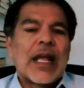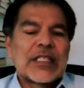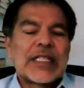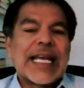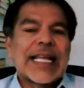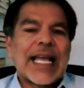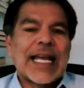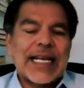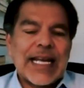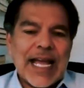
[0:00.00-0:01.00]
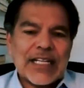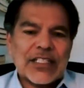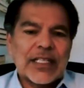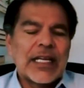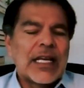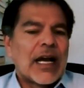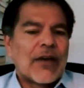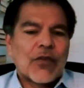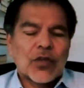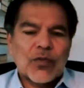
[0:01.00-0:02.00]
It's declining nationally.
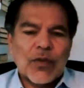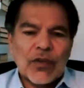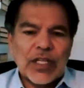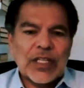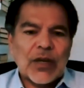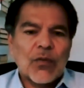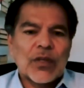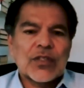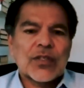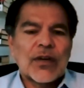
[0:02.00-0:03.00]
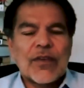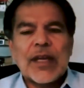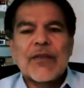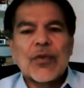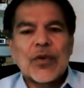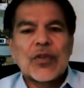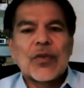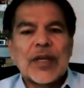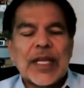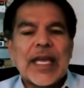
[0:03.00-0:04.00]
Of course, we've only done one survey. If we were to
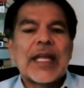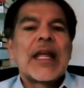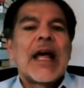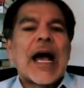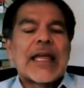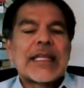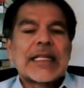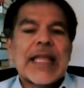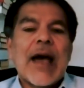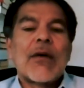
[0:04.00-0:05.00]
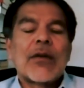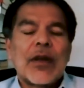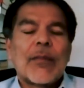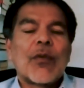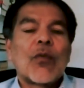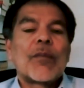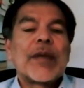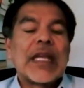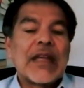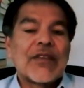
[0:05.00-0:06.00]
do it again, I think that number would
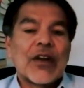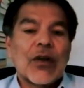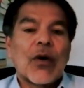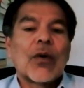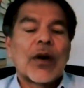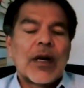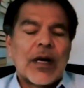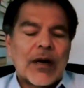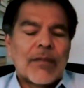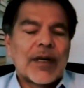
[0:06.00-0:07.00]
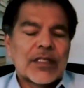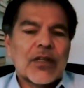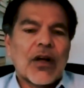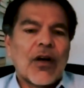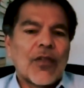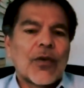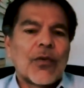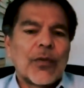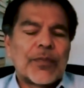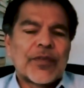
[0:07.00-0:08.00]
be even lower amongst all the
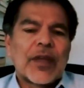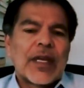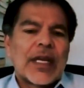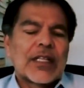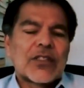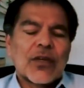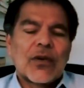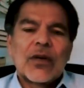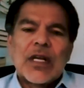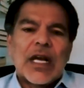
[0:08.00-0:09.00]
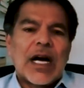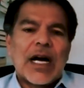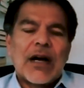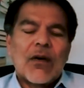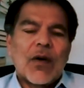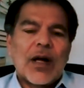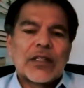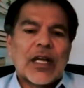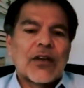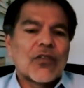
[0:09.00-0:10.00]
groups. And so uh, while
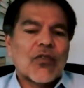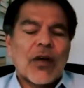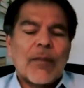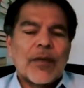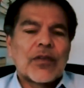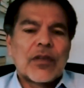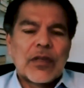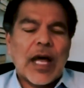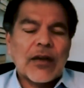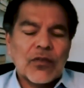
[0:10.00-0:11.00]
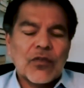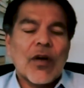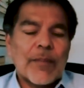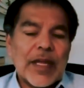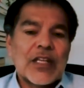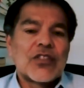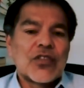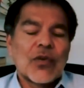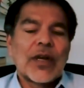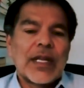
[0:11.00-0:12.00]
Donald Trump Donald Trump
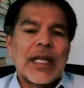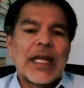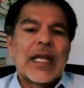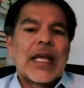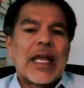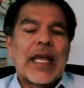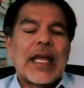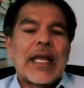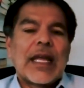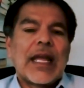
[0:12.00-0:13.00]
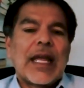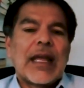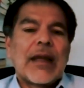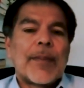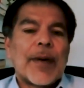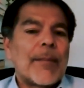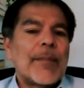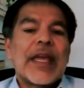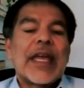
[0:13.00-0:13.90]
enjoyed a, a bump.